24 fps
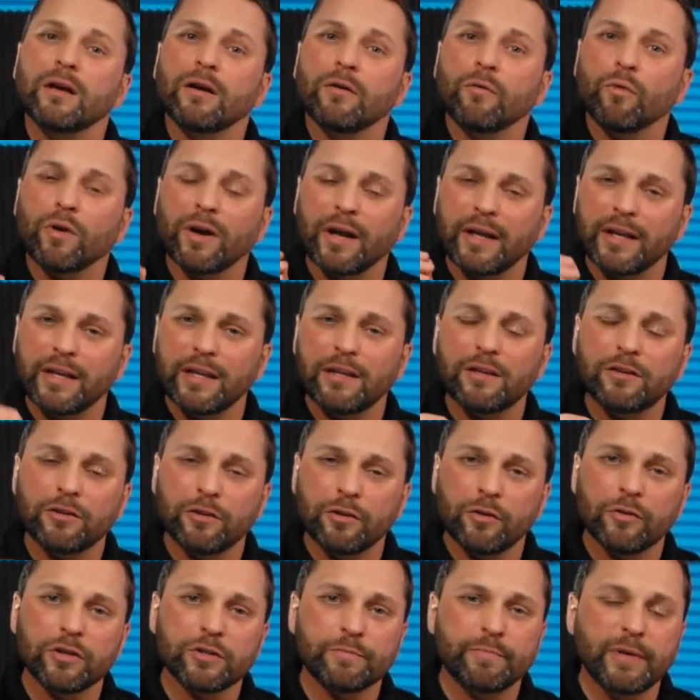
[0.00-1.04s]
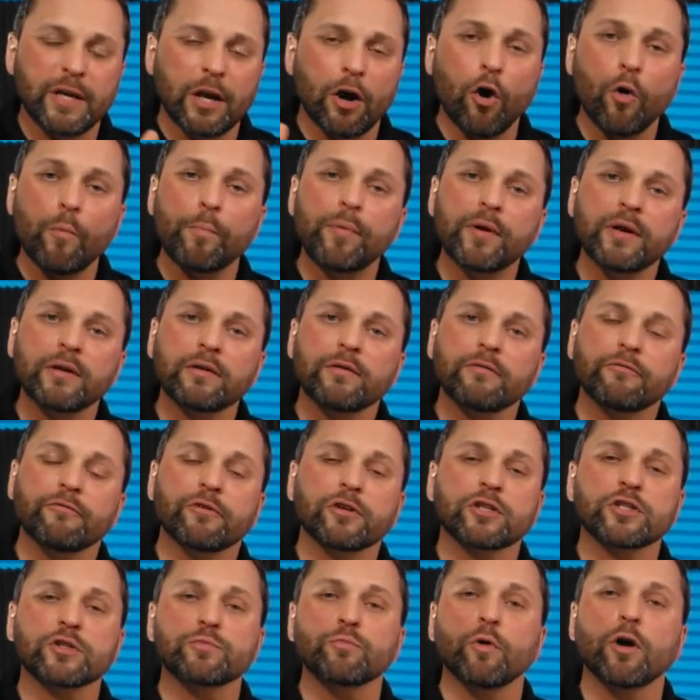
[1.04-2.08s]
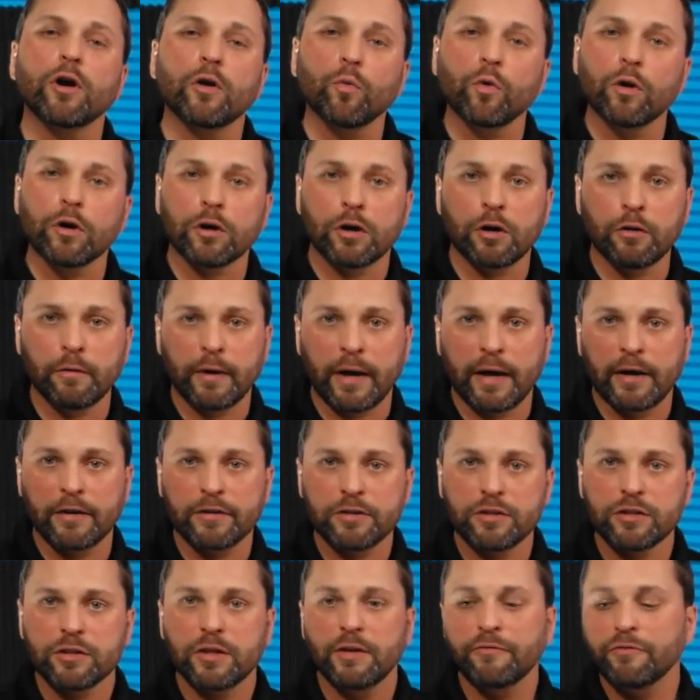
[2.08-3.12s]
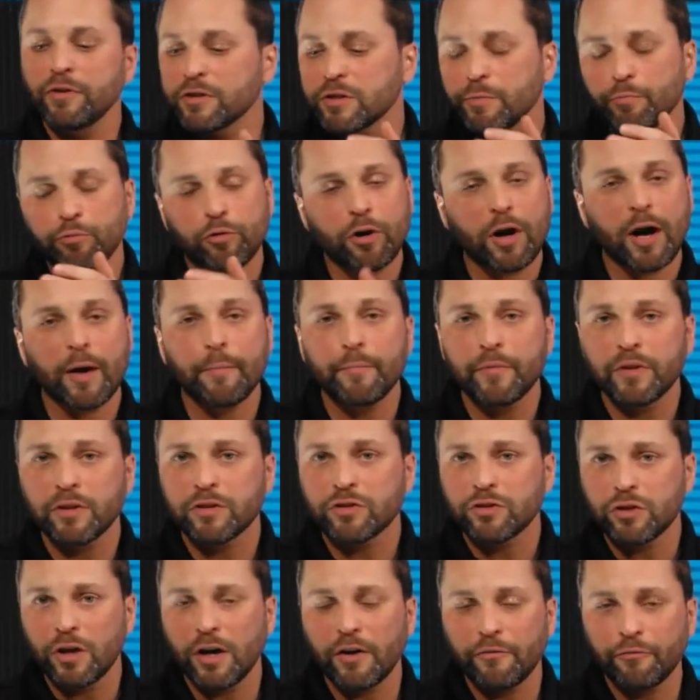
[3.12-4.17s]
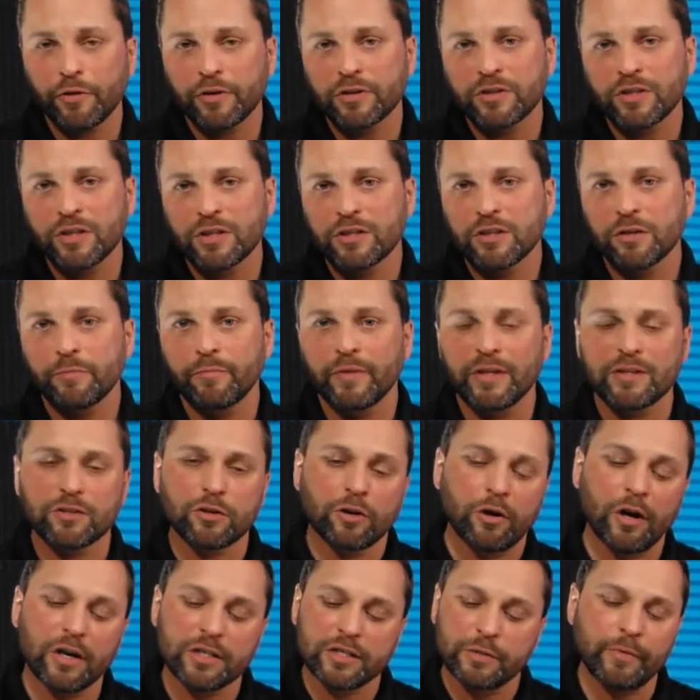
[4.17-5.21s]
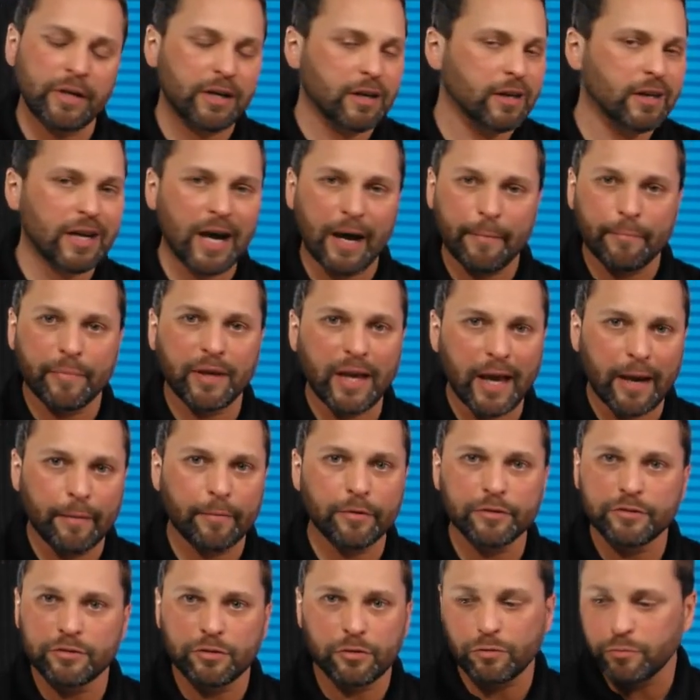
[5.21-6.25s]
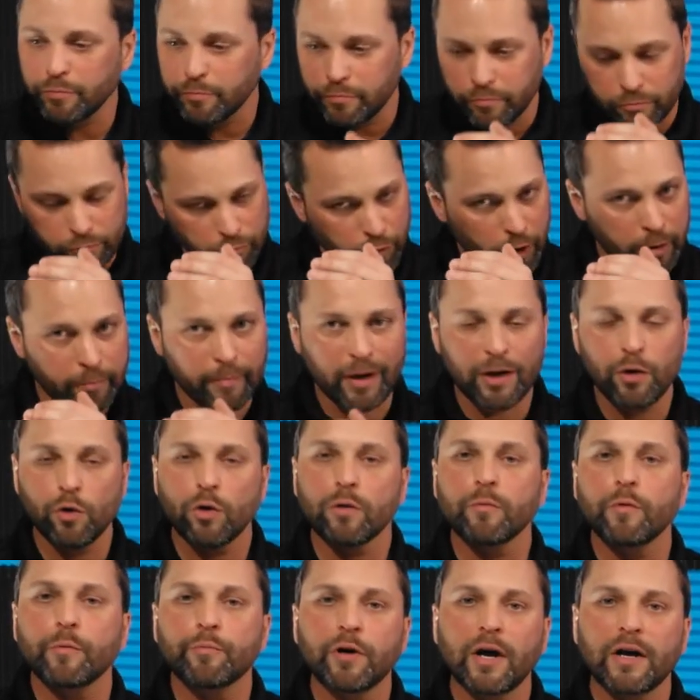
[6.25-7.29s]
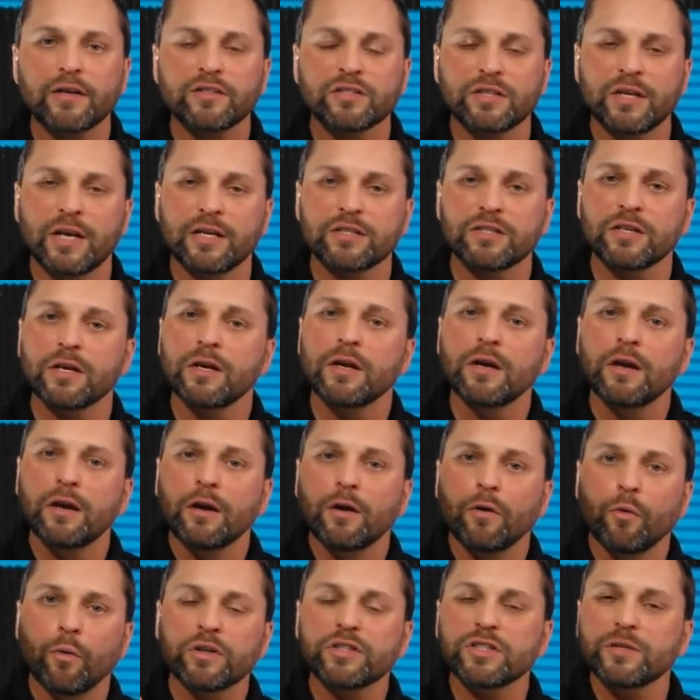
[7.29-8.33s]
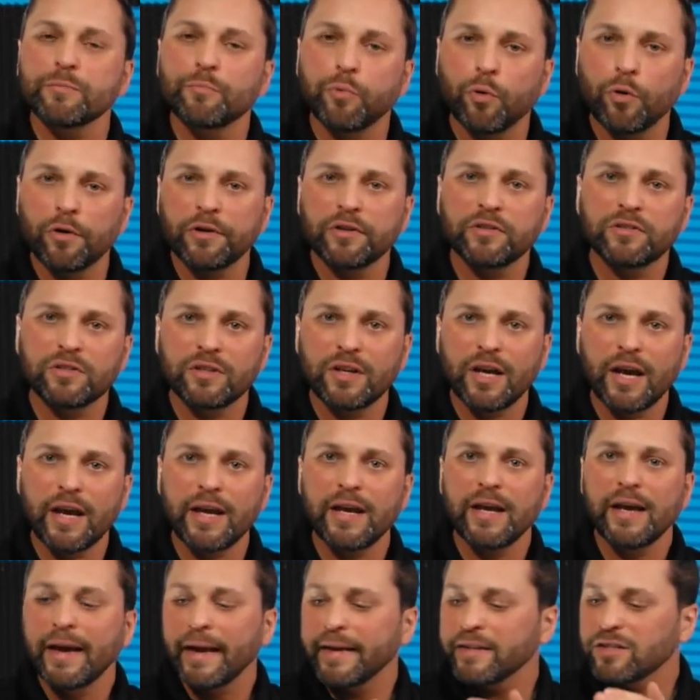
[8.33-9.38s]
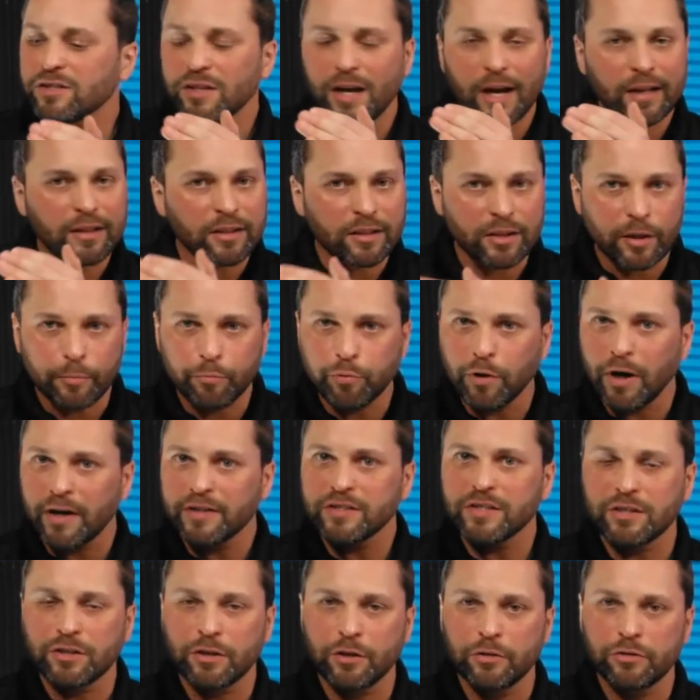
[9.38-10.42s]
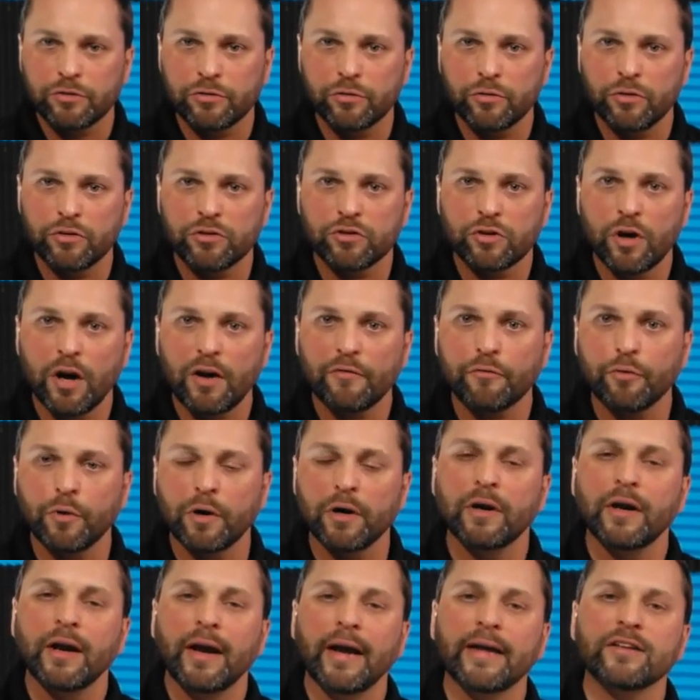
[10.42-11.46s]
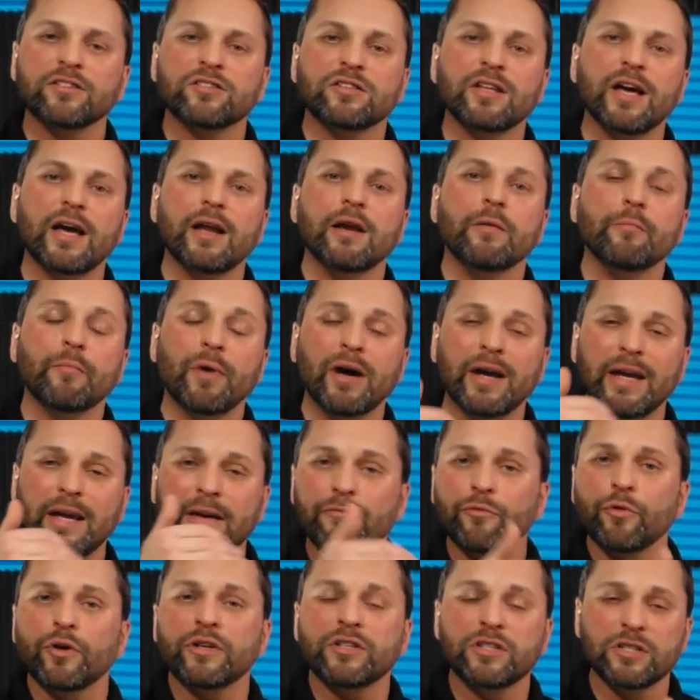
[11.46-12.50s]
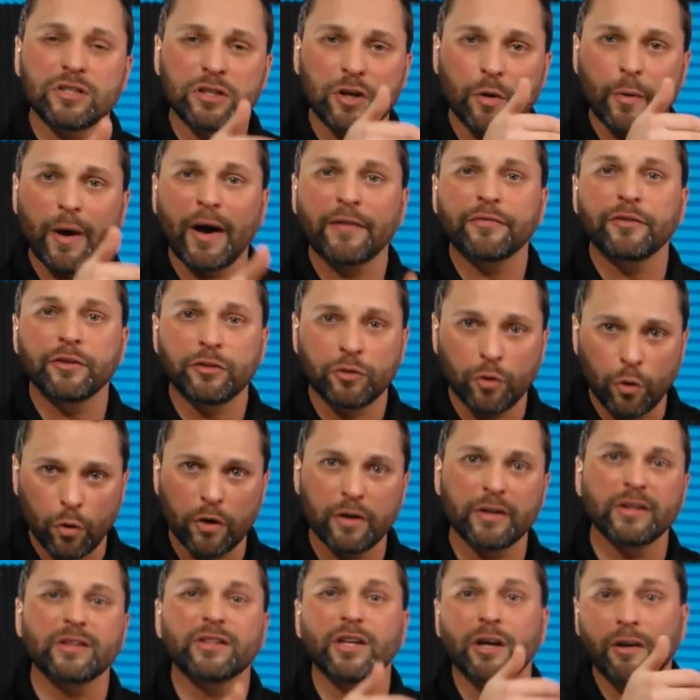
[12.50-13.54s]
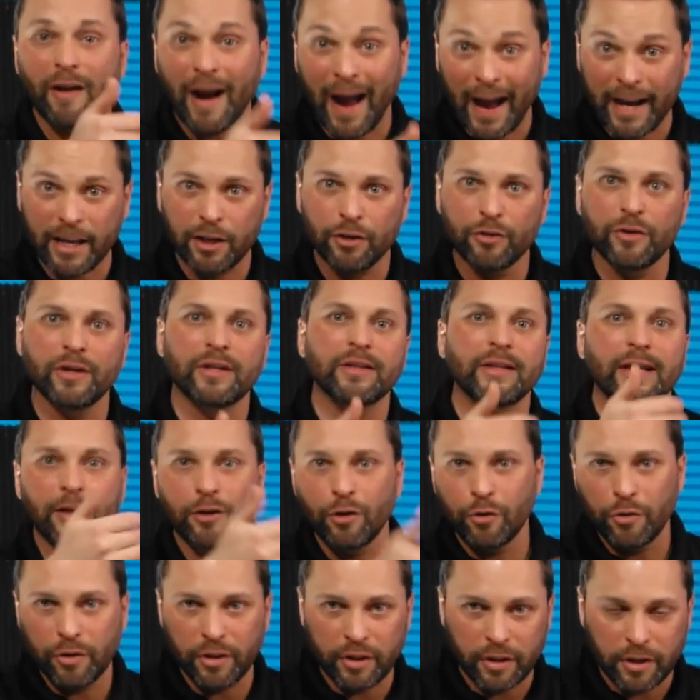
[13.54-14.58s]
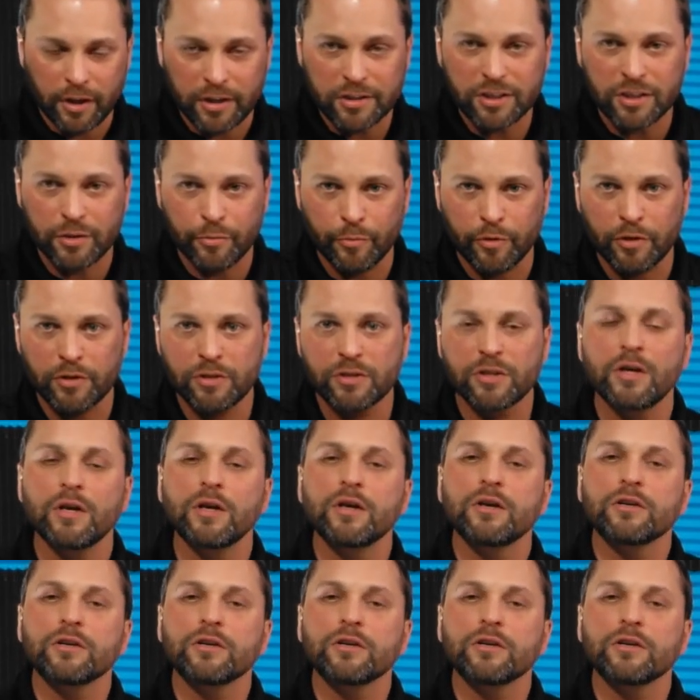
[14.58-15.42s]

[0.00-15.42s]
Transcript: What I need to do is be open for smart workarounds. If there's a problem in the software system that's causing me to not be able to run my normal process, what's important today? It's not that the process goes through the software, it's that my invoices go out the door and that they're accurate and they go to the customers.